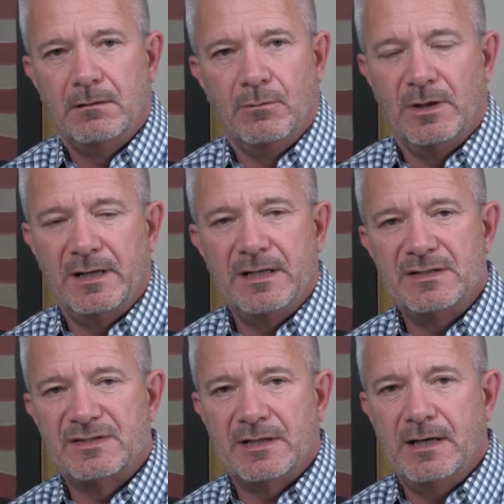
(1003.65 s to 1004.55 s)
one of
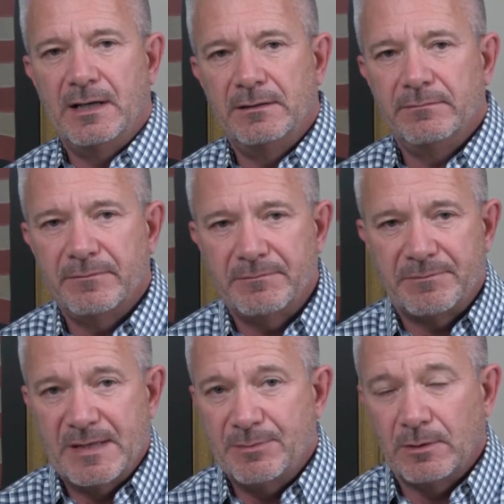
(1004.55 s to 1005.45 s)
these
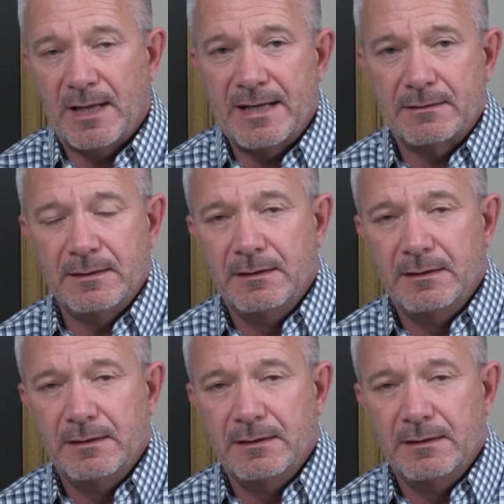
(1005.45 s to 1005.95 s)
people like